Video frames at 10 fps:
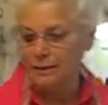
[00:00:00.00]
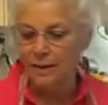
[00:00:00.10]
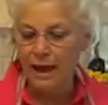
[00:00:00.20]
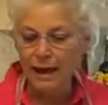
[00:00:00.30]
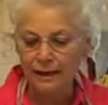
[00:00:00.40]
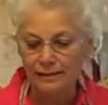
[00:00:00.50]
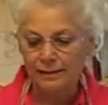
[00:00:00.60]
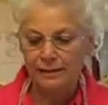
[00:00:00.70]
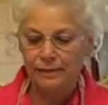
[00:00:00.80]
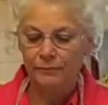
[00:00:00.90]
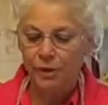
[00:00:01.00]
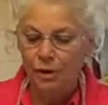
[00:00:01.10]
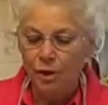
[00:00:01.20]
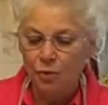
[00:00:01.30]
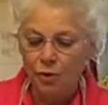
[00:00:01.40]
next,
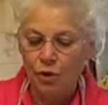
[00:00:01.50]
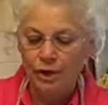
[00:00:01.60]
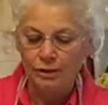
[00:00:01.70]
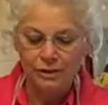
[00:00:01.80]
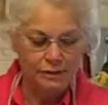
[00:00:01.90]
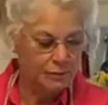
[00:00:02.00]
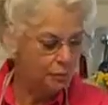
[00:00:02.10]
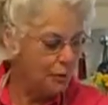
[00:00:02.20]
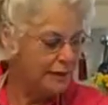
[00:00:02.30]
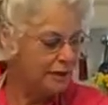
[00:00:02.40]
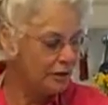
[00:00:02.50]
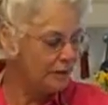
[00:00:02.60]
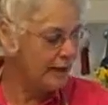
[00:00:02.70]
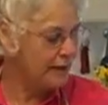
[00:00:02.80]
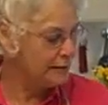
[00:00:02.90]
we're going to just wait till
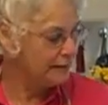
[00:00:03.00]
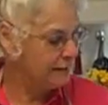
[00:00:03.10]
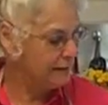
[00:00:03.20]
that